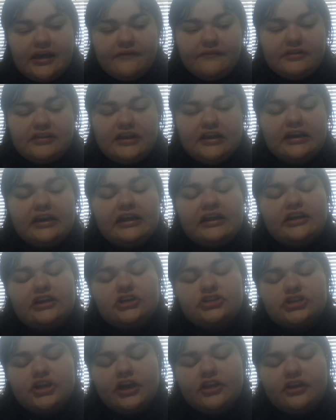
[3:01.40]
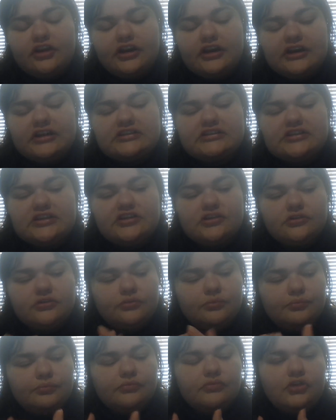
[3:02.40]
have, and they need each other, and it's a,
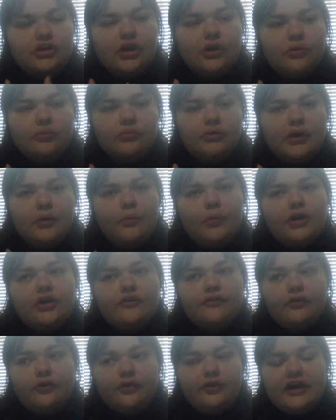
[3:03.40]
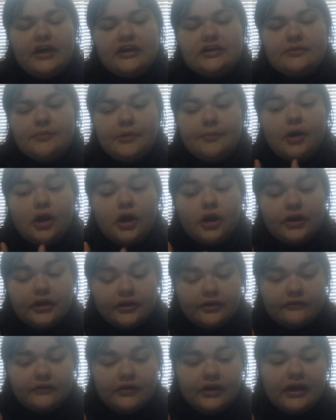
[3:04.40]
you know, a wonderful thing to be part
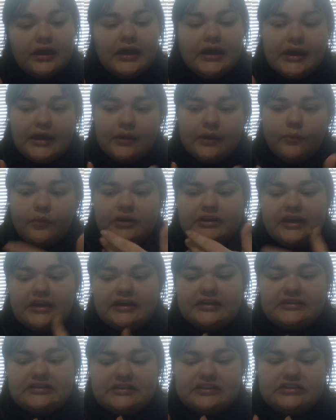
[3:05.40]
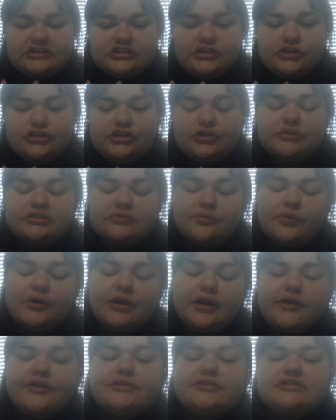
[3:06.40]
of, and one day get to continue
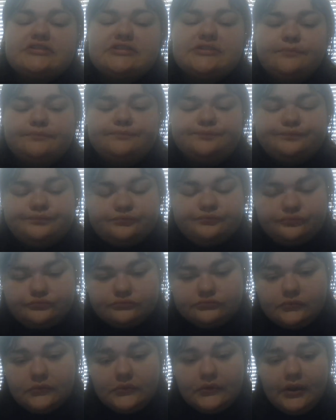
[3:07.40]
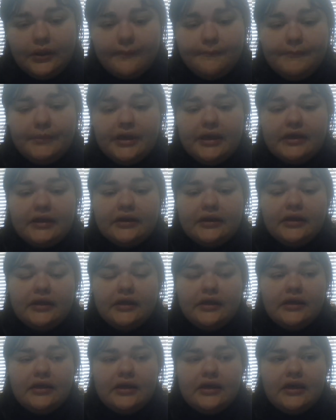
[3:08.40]
somewhere else. But
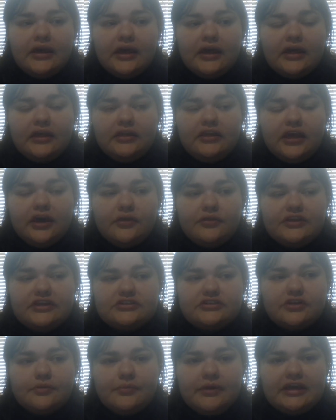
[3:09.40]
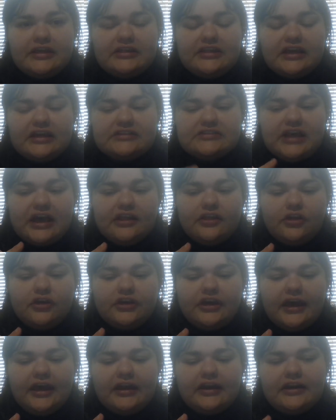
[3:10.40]
you know, these are the main things I
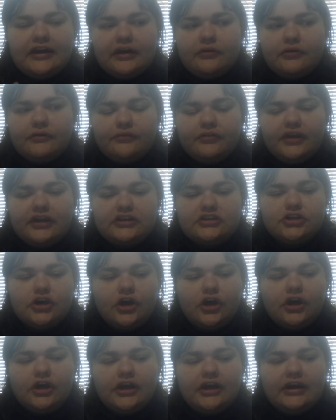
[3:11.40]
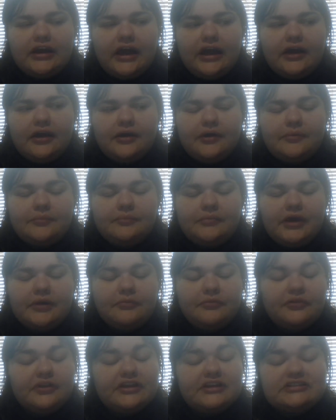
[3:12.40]
look at and I reflect on. Um,
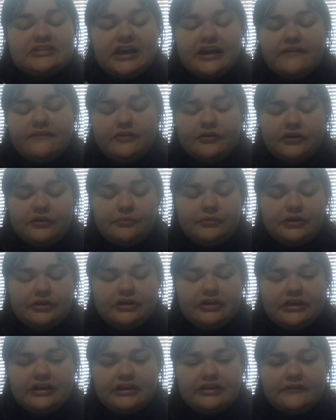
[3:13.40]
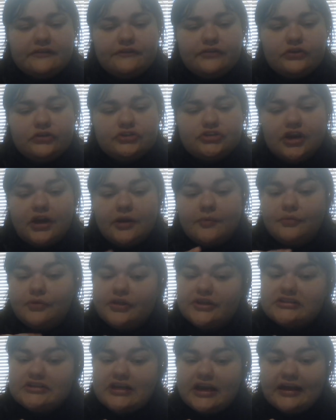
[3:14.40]
I'm really excited for community in the future. I'm
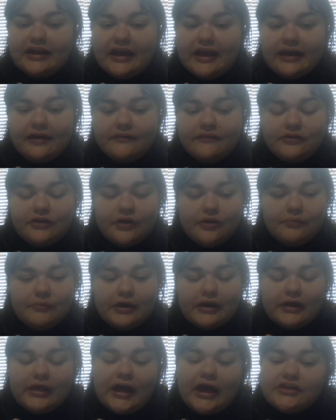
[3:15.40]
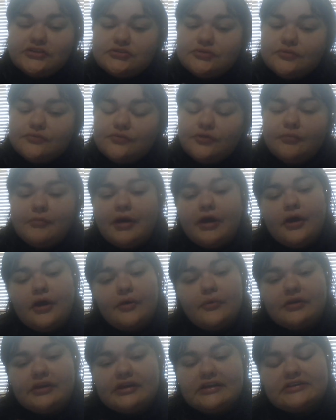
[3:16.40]
really excited to have, you know, a classroom full of my
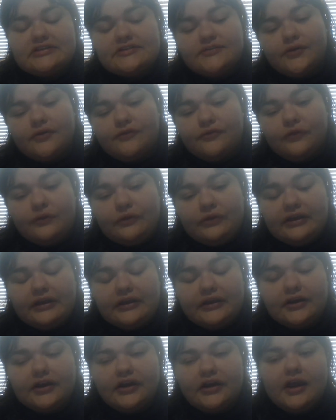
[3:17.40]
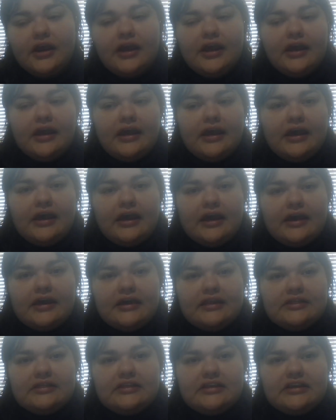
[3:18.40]
own kids for a full year.
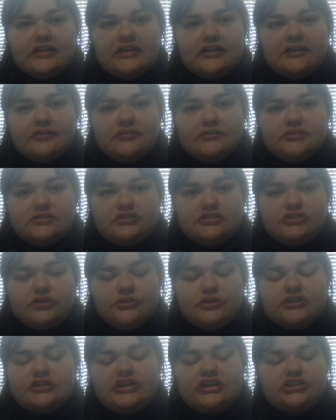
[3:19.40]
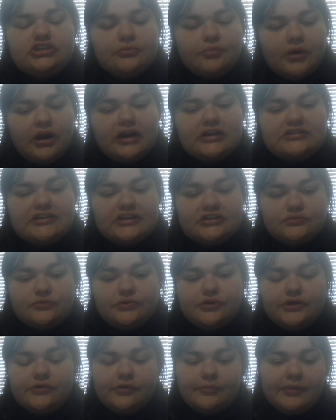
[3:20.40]
The student teaching process
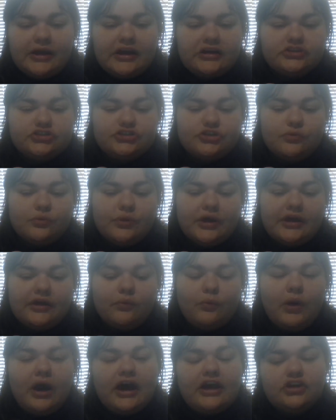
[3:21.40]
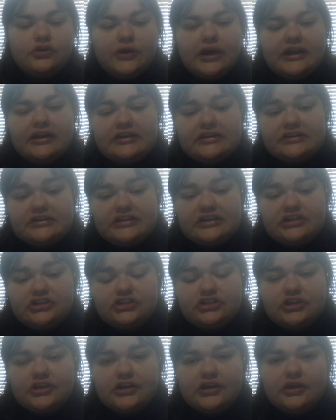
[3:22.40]
really reminds you, like, why you got into
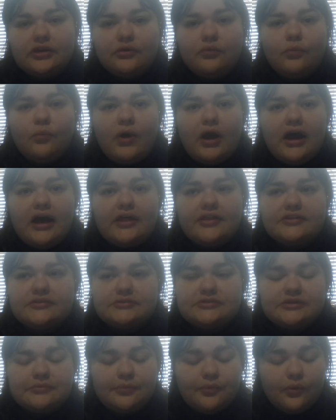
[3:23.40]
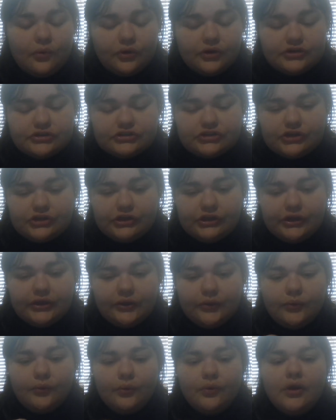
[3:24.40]
teaching, why this was important to
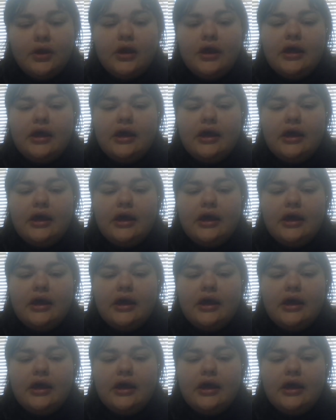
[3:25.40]
you.